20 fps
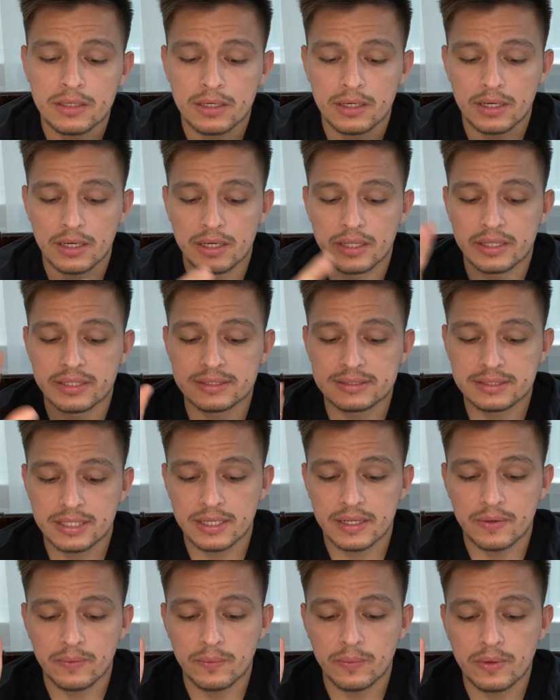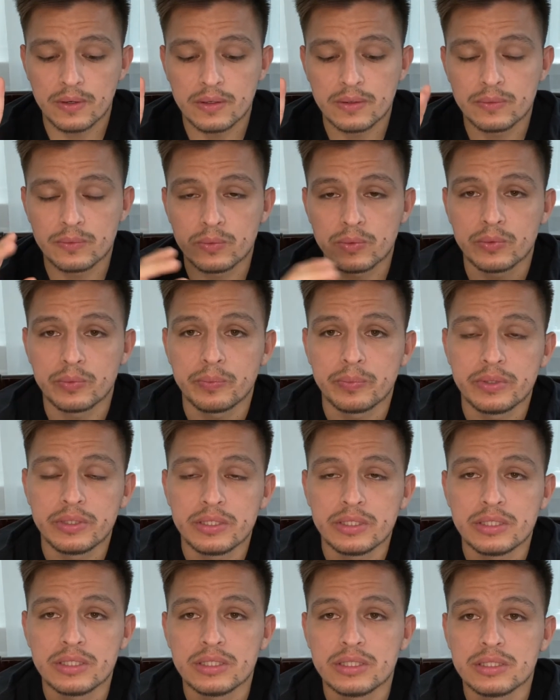The second one would
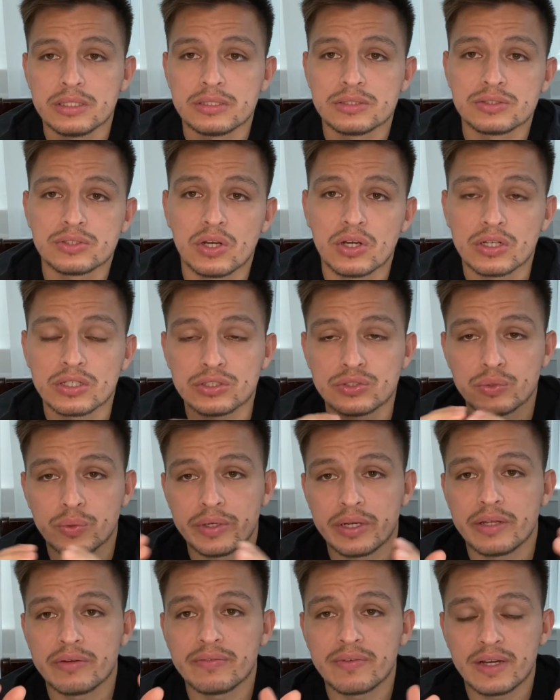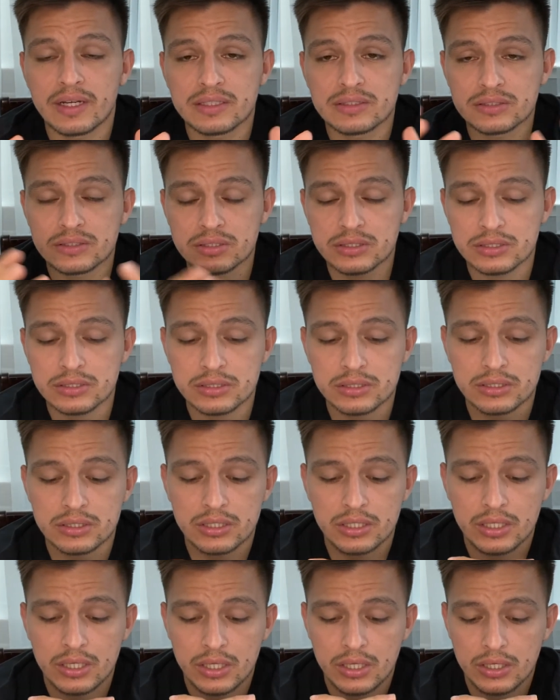be talking to an advisor,
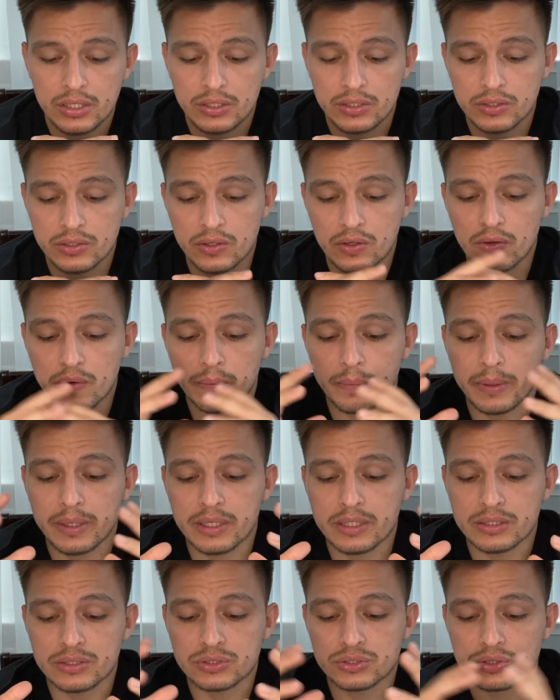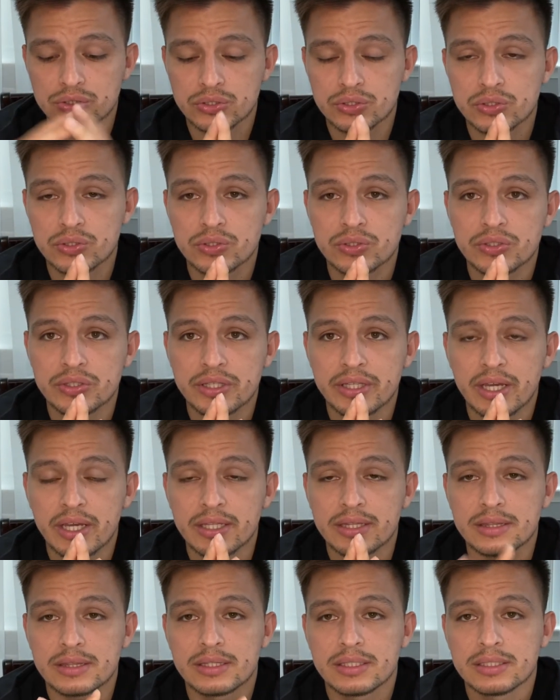making sure
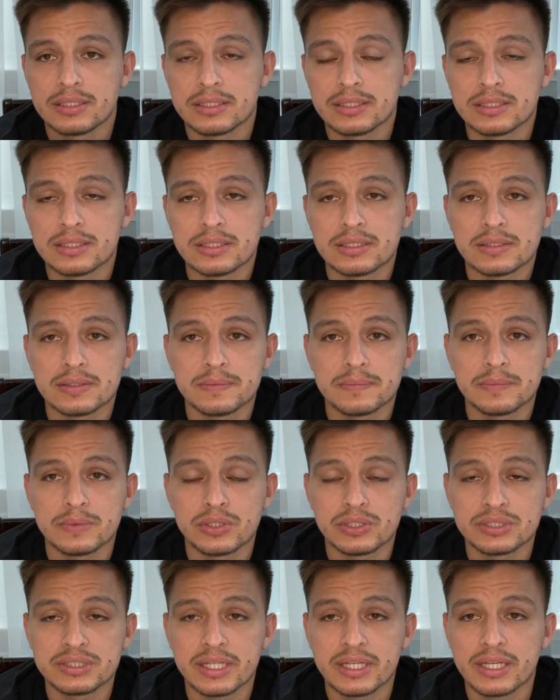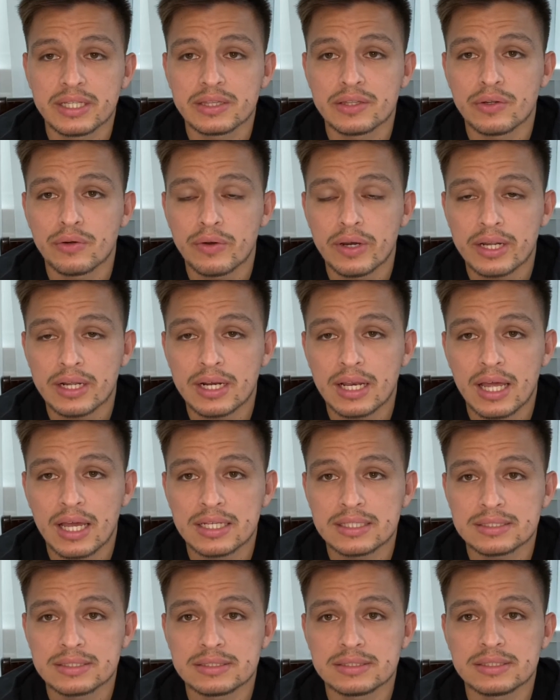that you're taking the right
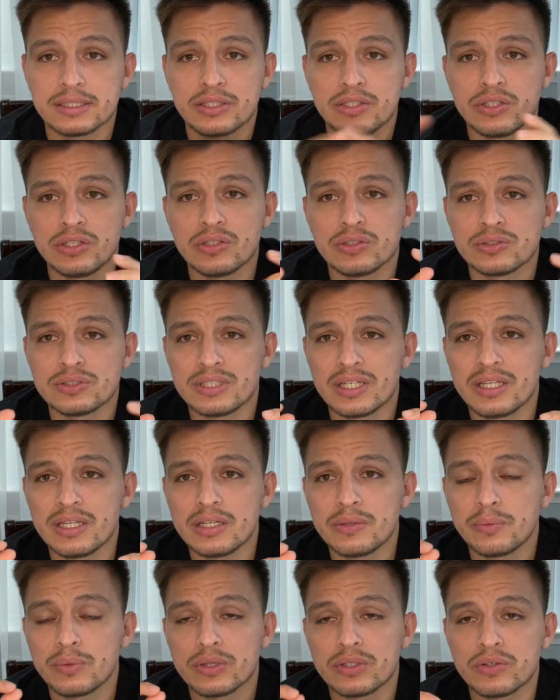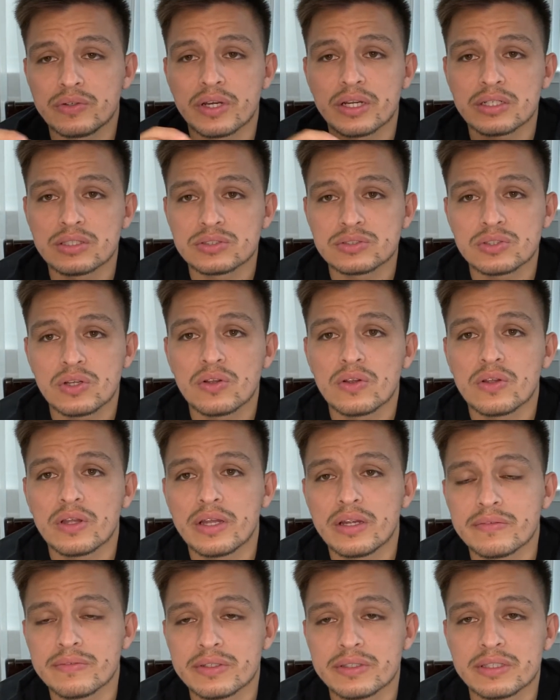classes, and take with a grain of salt
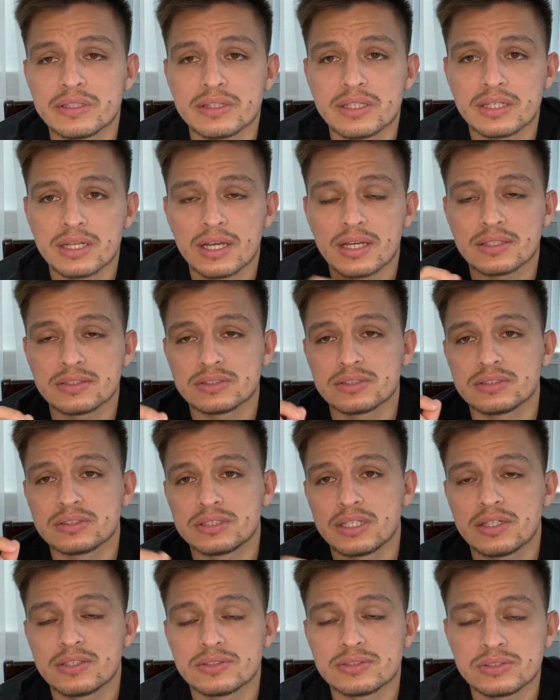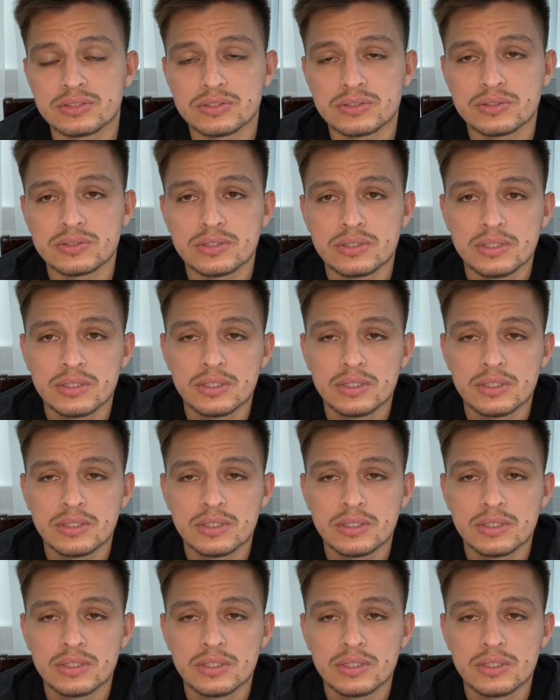everything the counselor tells you.